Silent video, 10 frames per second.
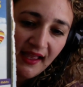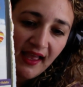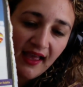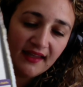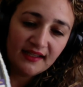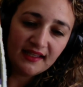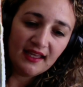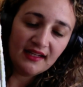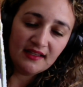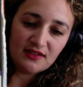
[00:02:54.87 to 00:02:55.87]
And
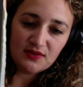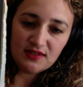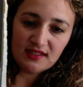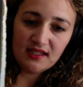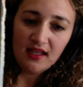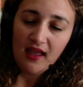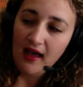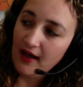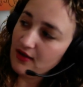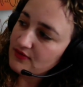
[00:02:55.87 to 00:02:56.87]
again, as you see,
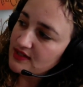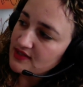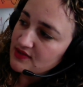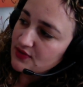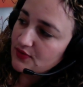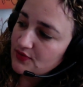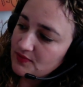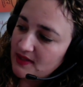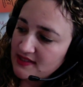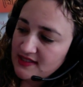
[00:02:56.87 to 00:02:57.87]
I already circled
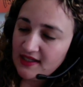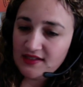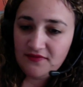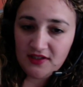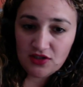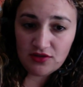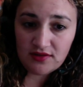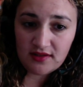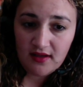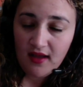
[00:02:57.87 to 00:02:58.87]
my text
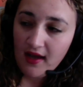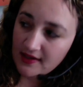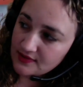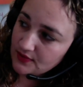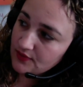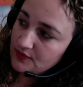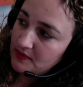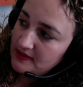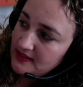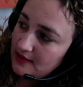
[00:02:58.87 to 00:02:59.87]
features. I circled my
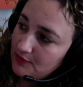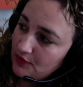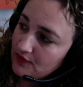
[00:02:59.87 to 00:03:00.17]
table of